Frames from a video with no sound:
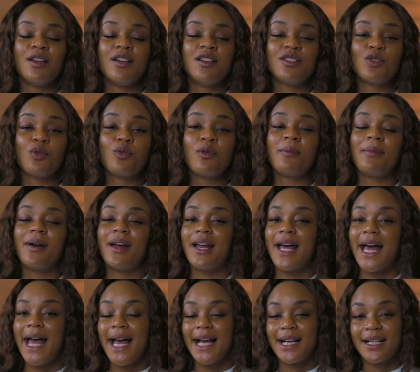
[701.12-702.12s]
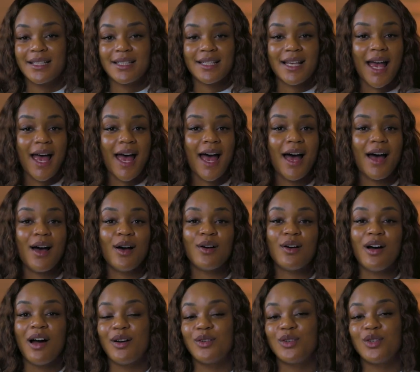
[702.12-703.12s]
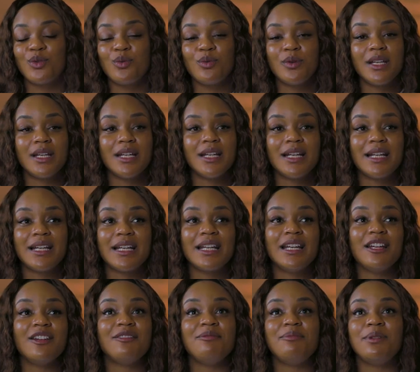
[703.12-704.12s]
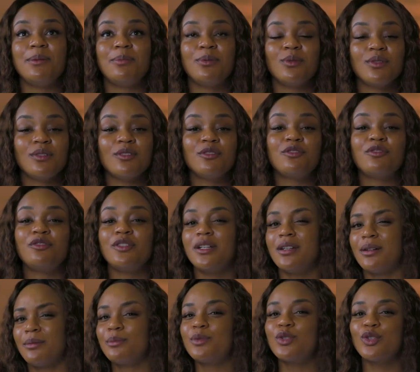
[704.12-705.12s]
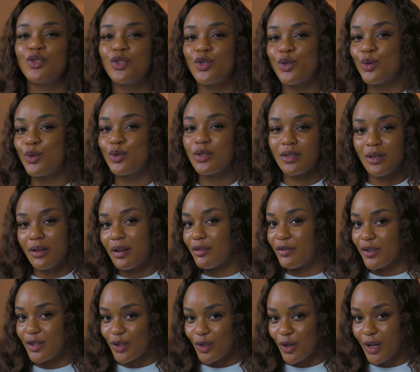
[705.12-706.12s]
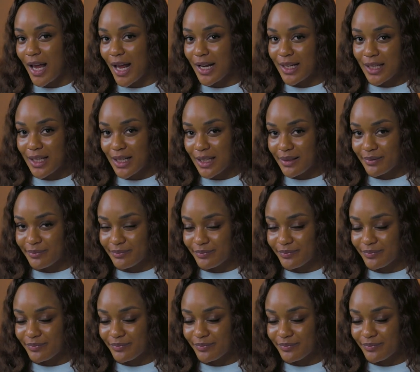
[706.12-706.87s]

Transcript: So we might ask, how do we give people the freedom to choose to love us organically?